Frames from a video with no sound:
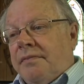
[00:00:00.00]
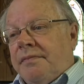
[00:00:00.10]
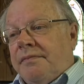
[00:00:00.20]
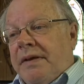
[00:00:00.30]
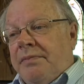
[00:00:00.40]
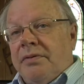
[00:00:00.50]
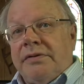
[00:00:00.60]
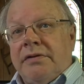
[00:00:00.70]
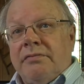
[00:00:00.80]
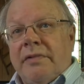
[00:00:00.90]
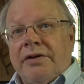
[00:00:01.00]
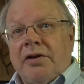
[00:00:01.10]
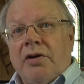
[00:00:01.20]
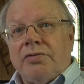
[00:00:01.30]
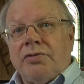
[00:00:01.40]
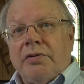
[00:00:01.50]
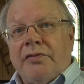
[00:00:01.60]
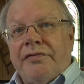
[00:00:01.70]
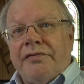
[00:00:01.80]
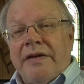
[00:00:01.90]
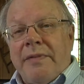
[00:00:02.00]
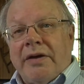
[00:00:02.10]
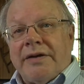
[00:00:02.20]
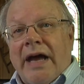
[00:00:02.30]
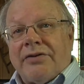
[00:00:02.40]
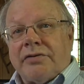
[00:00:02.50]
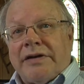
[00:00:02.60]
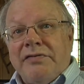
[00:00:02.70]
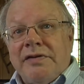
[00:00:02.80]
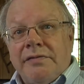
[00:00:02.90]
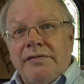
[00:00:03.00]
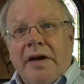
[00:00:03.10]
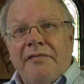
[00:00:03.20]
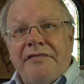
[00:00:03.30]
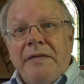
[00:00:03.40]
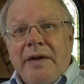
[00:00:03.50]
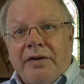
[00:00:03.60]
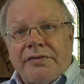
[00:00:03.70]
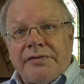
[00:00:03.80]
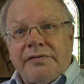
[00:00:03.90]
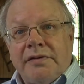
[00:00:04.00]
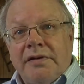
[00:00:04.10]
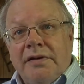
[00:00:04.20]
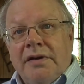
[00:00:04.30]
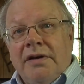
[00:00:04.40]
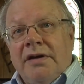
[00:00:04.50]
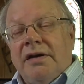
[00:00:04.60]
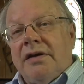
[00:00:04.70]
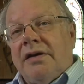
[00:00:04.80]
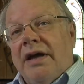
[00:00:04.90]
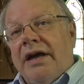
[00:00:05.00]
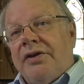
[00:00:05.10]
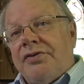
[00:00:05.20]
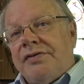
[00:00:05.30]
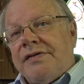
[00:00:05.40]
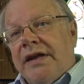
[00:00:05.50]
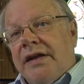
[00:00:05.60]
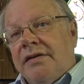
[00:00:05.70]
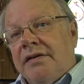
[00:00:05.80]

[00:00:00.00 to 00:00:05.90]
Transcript: people didn't want to go to a female doctor. Even some females I understand.